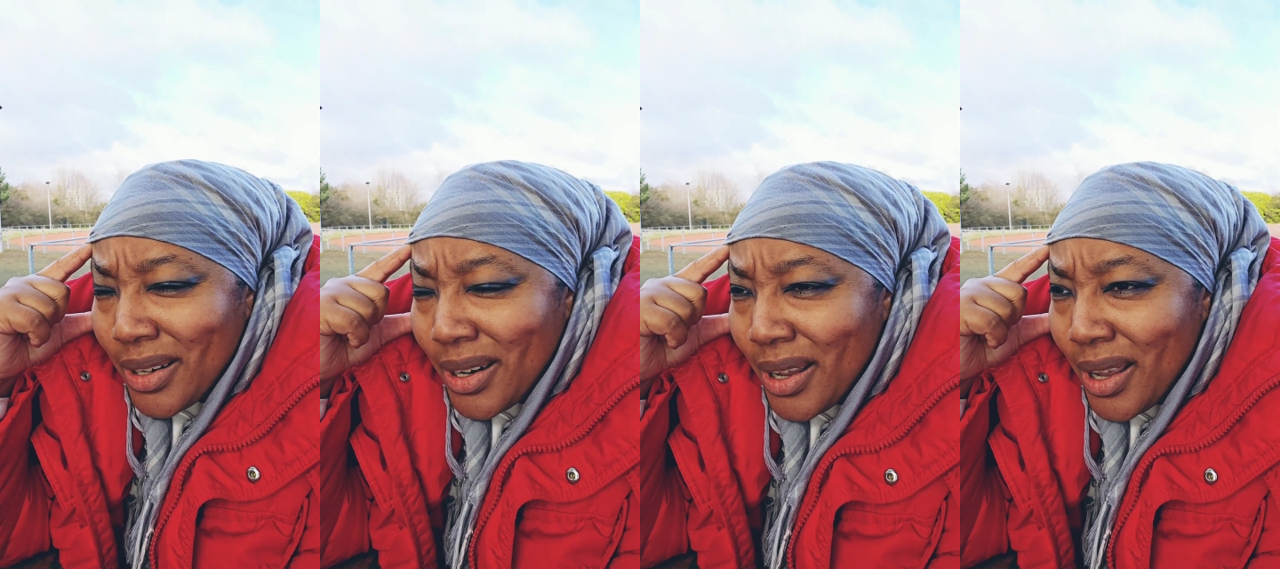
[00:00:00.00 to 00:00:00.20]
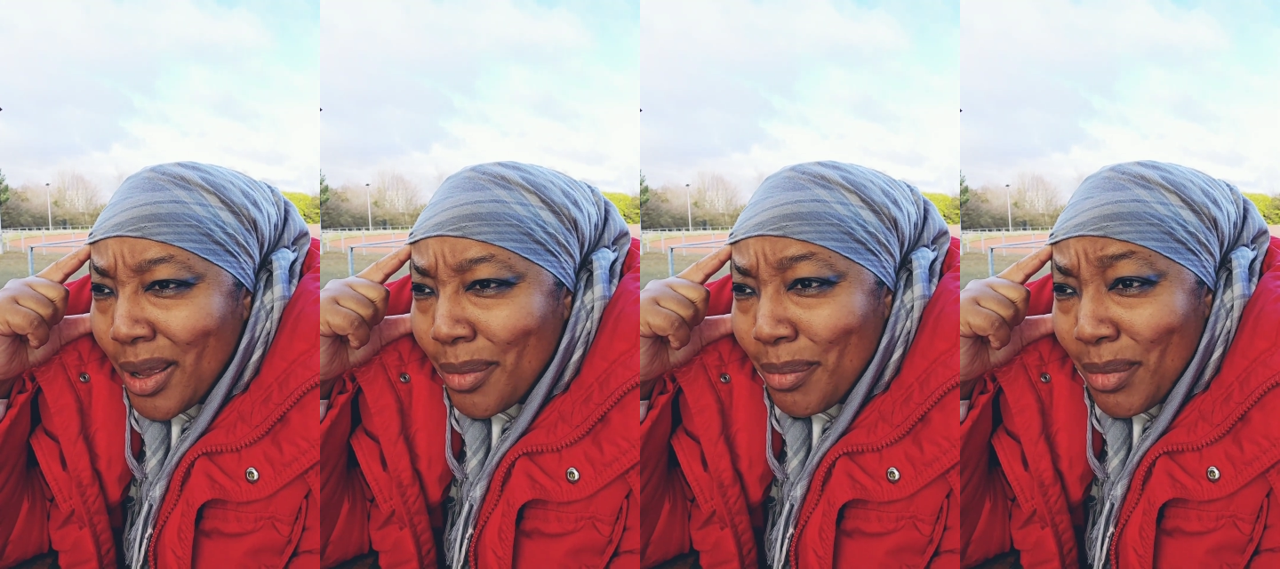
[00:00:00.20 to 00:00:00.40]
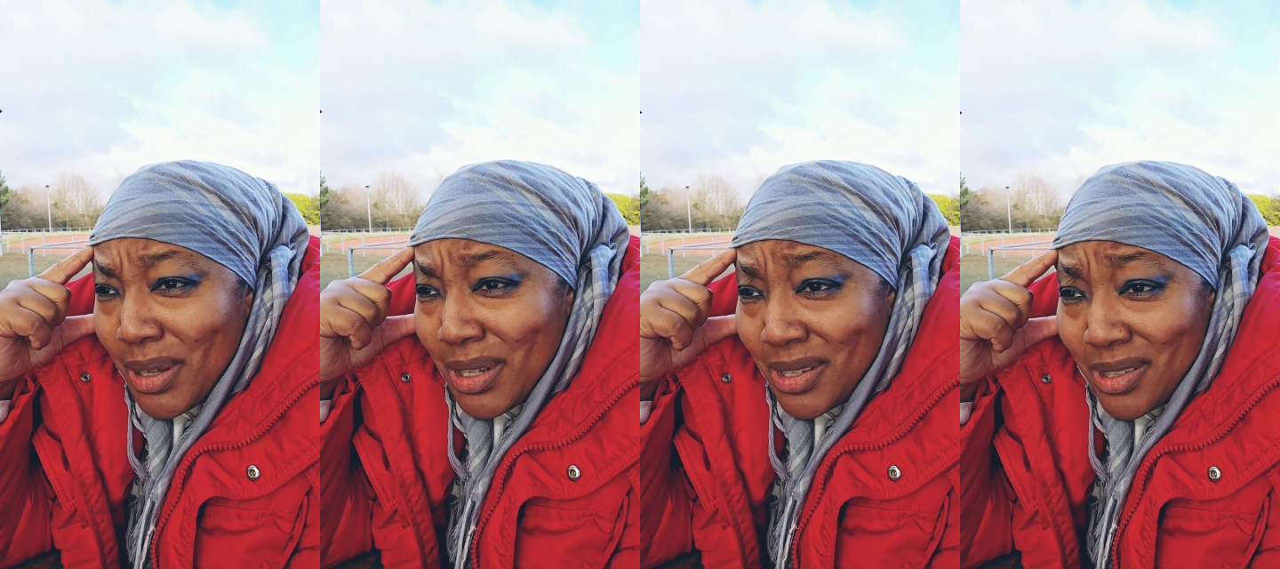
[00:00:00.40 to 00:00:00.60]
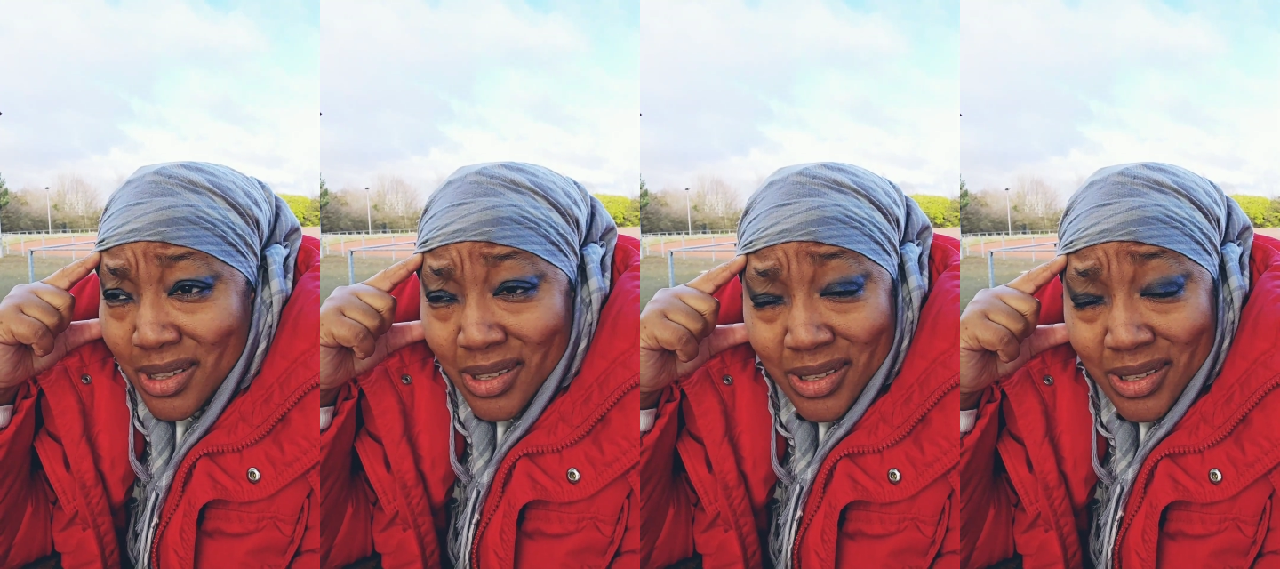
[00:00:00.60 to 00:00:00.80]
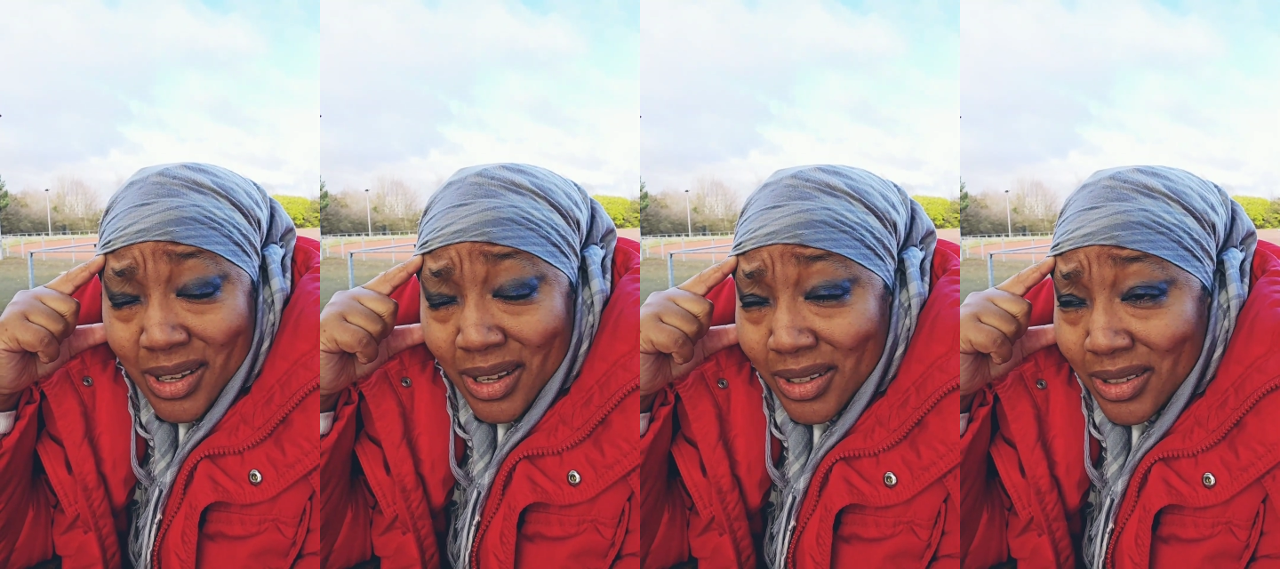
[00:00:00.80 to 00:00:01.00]
and the
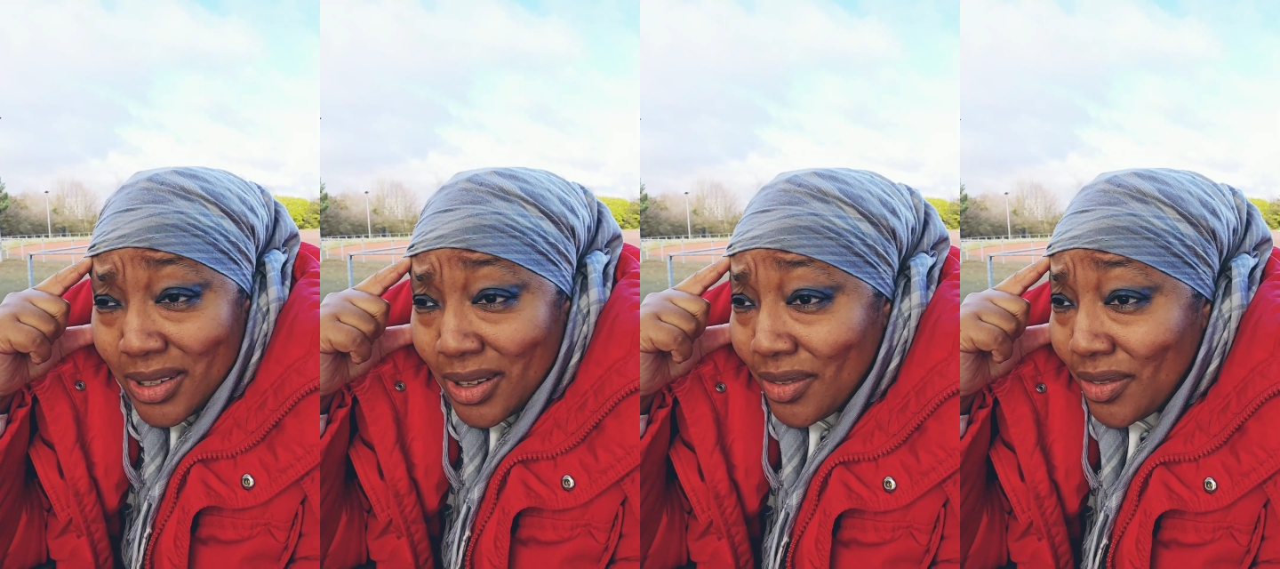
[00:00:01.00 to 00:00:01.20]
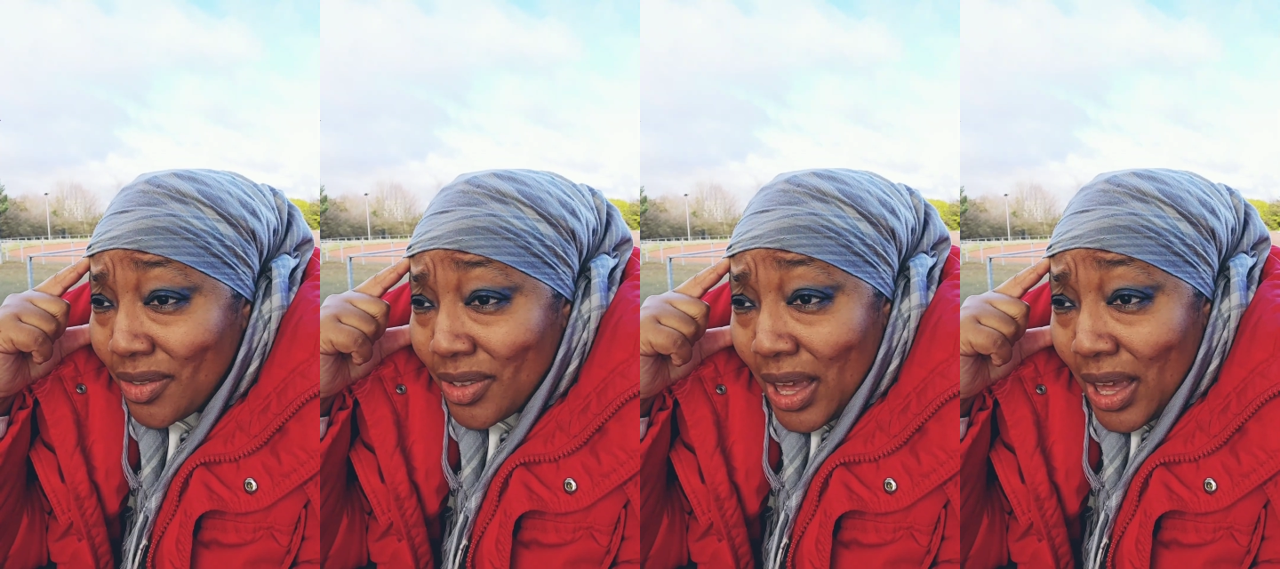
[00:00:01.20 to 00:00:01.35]
songs that